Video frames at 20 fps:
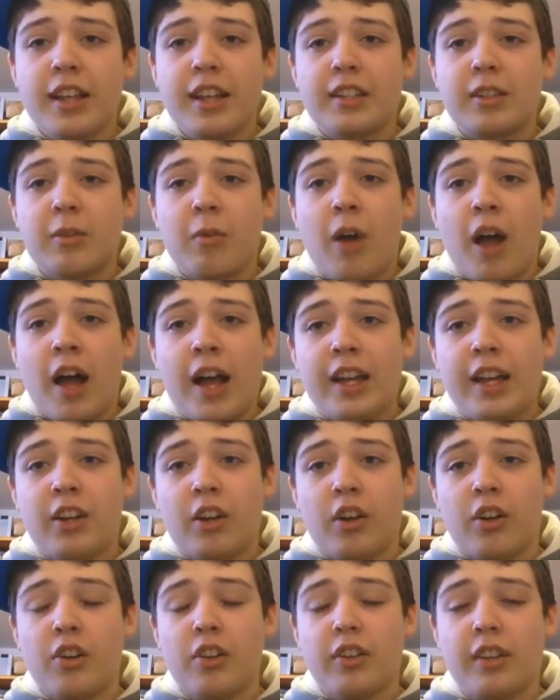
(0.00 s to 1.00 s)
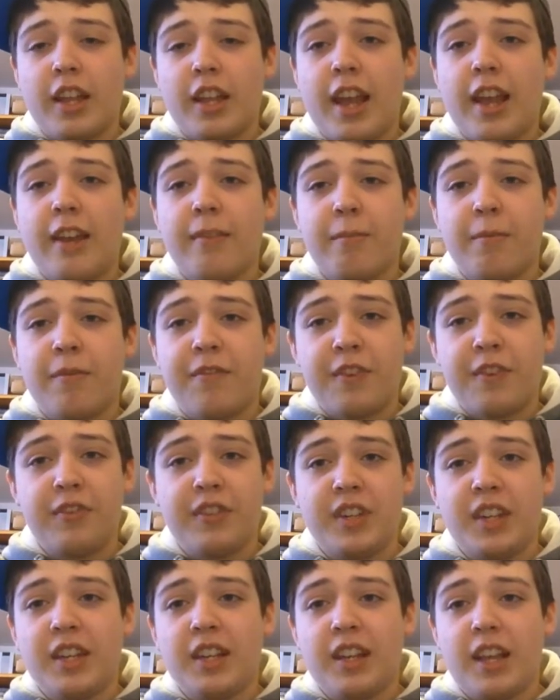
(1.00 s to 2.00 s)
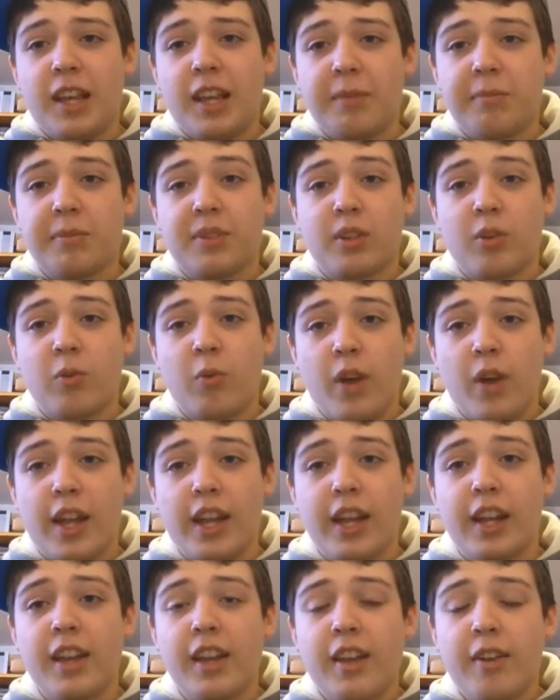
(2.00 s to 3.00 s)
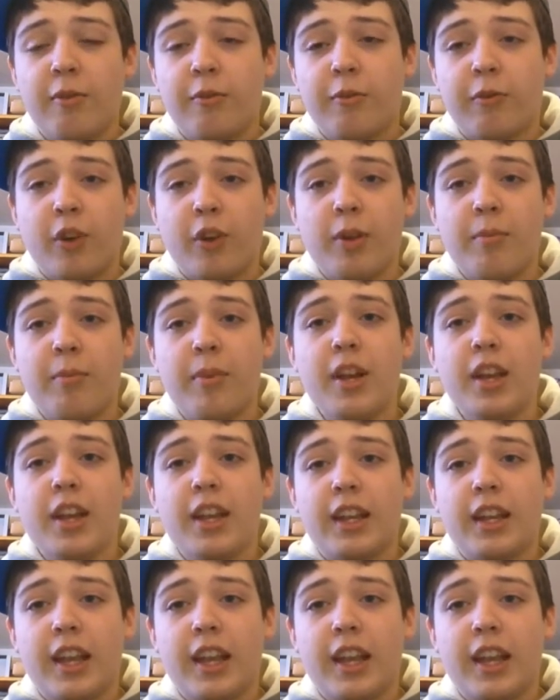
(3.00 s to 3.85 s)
So I currently am 15 games away from